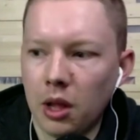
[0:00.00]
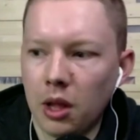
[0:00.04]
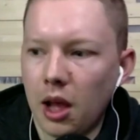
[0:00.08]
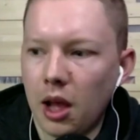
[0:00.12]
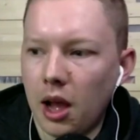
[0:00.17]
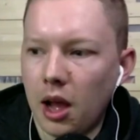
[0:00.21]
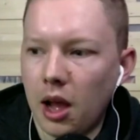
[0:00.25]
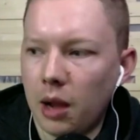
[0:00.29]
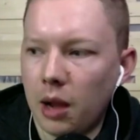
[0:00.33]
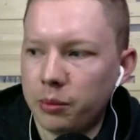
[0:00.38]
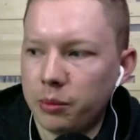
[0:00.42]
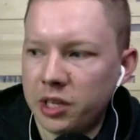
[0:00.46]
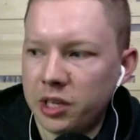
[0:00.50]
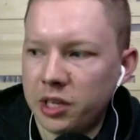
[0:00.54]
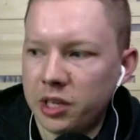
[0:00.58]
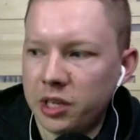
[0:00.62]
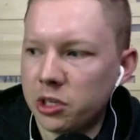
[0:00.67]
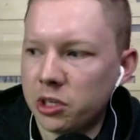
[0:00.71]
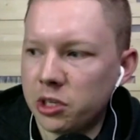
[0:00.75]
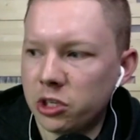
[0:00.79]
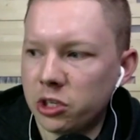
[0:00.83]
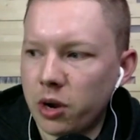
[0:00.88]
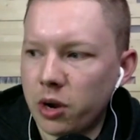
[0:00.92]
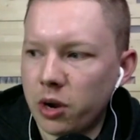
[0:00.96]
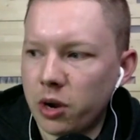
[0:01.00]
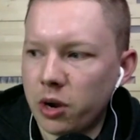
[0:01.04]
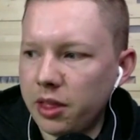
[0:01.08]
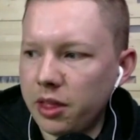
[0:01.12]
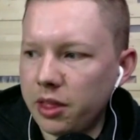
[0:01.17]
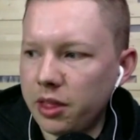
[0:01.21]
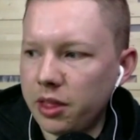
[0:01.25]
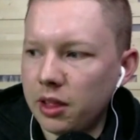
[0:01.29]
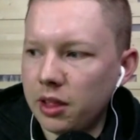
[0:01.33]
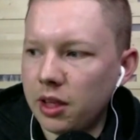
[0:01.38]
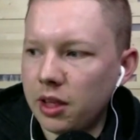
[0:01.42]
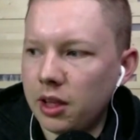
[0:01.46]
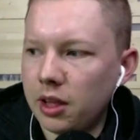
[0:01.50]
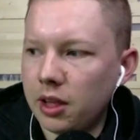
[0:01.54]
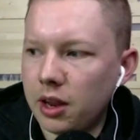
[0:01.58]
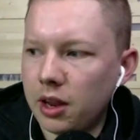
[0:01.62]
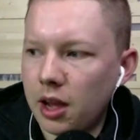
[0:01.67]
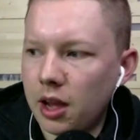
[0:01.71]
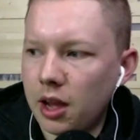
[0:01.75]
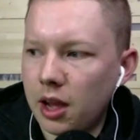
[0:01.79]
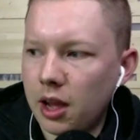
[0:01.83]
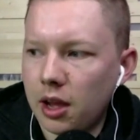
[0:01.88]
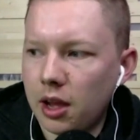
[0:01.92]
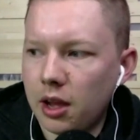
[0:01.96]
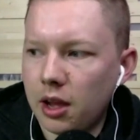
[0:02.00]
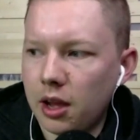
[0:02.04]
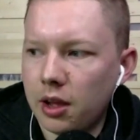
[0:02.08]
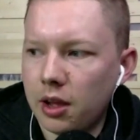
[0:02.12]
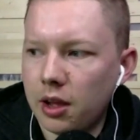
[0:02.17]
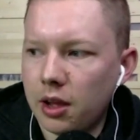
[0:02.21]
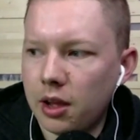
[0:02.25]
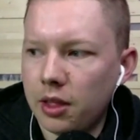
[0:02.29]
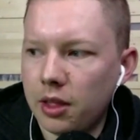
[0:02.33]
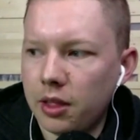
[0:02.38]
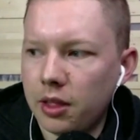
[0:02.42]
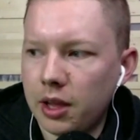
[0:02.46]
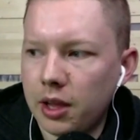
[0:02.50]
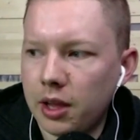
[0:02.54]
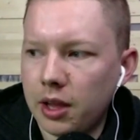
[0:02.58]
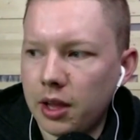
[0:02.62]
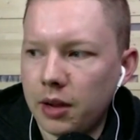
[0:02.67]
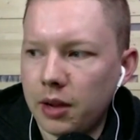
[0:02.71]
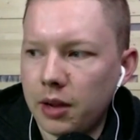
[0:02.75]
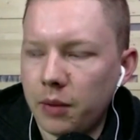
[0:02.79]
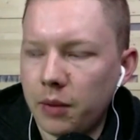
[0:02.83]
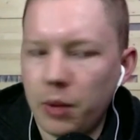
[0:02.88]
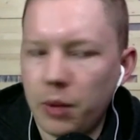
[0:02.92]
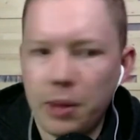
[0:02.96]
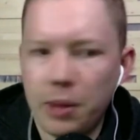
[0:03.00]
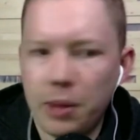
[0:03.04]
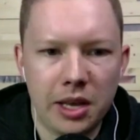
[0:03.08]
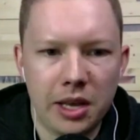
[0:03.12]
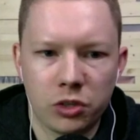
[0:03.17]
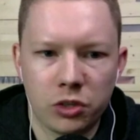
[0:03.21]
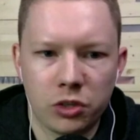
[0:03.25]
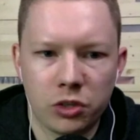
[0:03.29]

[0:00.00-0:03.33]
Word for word: Um, Tim, is there anything that uh, that we missed?